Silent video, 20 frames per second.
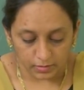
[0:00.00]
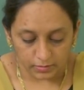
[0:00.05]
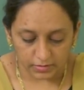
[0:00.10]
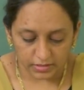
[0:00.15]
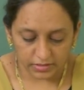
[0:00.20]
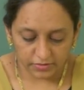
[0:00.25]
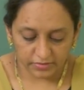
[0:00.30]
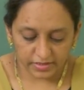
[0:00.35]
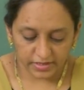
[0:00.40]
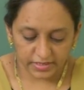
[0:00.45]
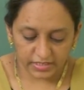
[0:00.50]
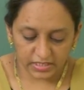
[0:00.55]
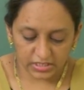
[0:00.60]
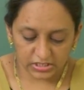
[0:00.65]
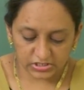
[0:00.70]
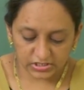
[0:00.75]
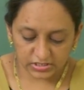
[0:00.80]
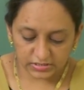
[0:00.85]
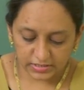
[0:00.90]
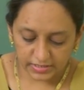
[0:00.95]
Then
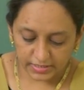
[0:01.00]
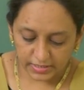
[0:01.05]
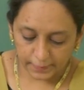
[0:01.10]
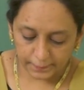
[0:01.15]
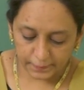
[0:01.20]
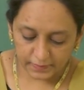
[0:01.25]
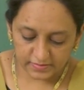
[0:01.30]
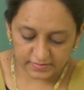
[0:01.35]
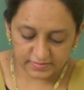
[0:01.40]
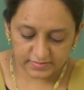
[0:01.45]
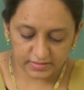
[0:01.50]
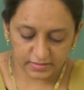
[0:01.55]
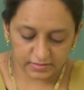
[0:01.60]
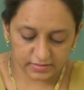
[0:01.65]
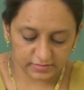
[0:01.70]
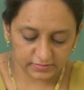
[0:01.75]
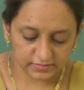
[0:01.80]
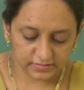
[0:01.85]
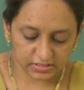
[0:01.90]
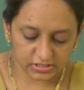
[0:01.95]
radiation therapy is
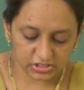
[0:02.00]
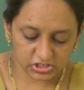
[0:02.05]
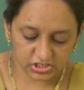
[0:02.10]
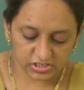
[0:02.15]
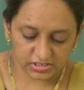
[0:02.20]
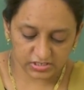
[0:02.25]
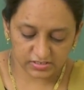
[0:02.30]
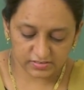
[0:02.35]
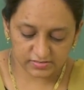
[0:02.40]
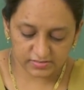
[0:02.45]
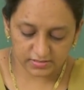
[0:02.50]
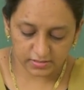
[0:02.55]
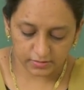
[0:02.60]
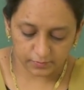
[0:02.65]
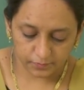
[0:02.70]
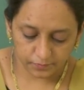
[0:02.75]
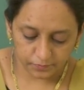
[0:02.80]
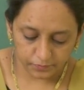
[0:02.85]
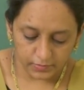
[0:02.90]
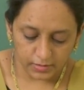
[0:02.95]
done and surgery is
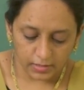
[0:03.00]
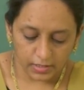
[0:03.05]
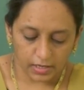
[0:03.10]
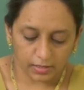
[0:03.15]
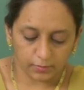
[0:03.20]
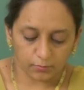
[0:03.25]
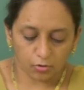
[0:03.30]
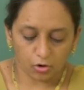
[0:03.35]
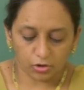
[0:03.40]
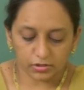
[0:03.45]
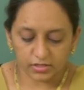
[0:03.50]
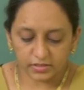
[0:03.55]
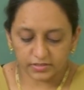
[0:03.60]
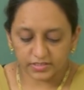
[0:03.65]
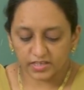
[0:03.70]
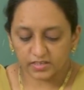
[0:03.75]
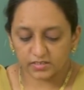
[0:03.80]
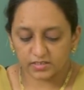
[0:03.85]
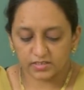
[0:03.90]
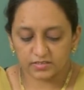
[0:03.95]
done. And modern
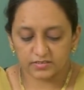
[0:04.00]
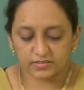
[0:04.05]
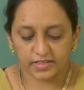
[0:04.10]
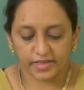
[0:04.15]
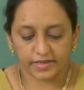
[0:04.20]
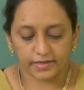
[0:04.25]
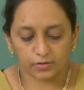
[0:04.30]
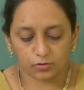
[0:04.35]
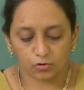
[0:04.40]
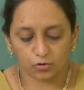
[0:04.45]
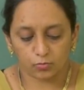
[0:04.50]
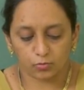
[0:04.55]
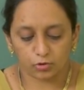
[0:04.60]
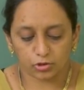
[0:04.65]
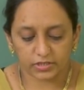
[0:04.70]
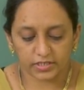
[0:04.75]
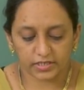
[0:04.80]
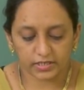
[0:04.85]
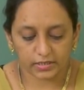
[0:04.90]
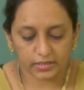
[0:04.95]
techniques like
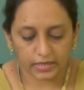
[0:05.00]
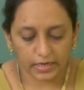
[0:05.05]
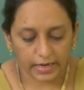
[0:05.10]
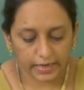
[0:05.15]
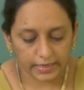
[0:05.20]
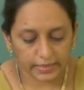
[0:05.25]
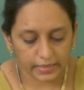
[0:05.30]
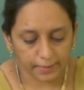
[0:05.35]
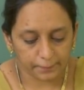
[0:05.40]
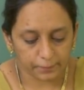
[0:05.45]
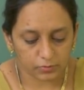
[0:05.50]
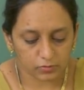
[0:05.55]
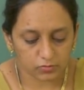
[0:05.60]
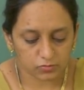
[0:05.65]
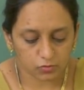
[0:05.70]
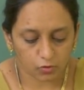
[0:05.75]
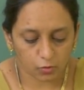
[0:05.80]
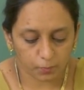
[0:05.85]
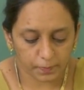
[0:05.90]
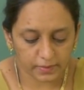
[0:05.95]
robotic and
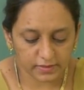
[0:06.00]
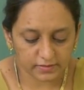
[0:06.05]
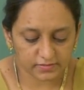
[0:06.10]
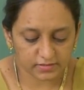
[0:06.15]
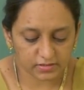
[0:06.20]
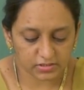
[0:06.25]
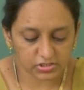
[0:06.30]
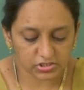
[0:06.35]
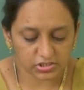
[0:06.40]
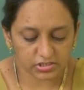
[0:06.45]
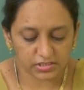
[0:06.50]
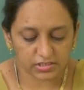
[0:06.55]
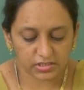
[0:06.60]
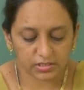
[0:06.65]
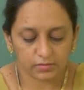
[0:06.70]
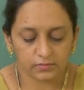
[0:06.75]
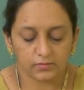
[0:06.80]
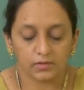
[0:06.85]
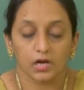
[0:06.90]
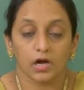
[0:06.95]
laparoscopic
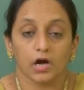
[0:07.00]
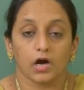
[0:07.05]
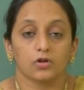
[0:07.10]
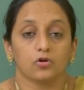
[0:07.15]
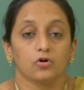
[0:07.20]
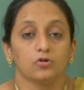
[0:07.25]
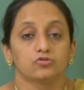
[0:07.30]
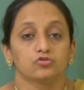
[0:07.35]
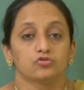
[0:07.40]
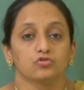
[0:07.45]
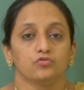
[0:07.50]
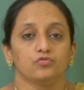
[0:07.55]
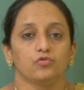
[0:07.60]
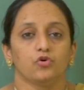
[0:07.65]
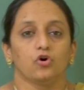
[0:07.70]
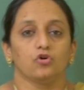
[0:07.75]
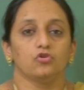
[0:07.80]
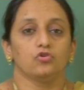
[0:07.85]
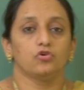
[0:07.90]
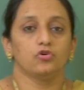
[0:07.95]
surgery are also
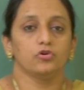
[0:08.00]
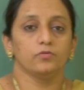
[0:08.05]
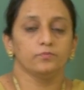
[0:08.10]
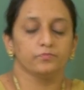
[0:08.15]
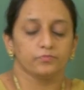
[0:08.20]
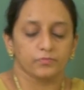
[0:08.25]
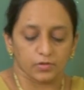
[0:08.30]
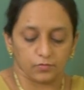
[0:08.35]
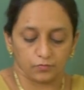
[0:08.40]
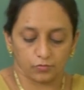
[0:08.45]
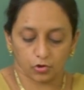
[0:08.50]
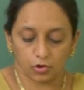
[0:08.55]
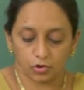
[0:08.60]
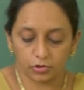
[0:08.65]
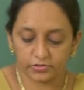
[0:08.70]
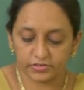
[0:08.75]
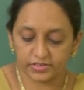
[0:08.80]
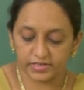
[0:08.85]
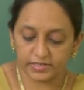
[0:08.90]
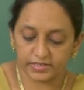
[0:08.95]
followed
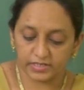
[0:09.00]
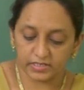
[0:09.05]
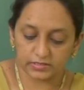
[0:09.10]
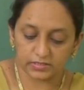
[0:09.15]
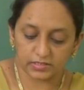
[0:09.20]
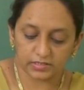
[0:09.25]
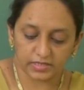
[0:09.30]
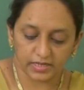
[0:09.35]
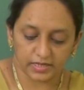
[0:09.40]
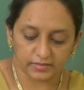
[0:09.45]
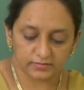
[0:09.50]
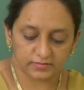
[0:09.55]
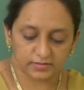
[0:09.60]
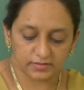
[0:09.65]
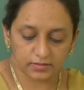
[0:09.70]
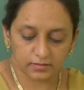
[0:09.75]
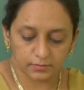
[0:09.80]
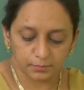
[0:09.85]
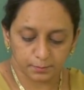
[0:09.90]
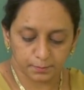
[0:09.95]
for treating the
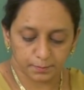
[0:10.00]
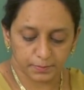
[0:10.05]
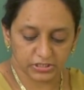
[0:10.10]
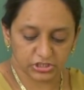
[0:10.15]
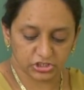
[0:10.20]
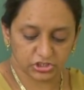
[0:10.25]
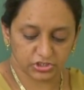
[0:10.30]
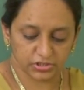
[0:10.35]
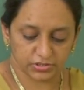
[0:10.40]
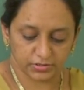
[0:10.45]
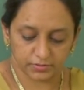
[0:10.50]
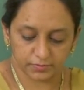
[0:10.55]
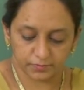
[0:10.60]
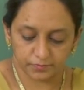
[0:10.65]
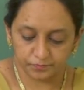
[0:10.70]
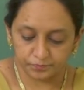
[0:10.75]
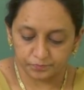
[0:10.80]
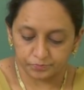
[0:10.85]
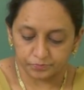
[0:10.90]
cancer patient.